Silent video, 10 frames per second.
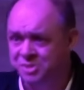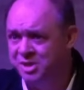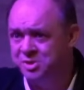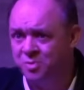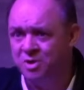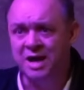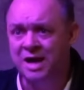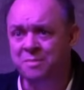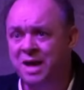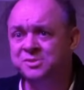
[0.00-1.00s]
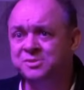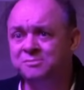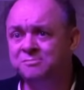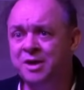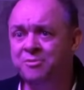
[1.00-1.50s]
to get to work. I am not.
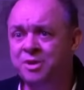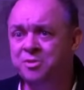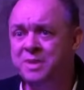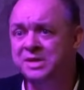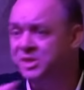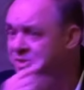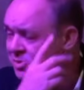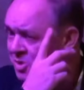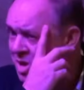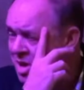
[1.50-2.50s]
I don't know the basics.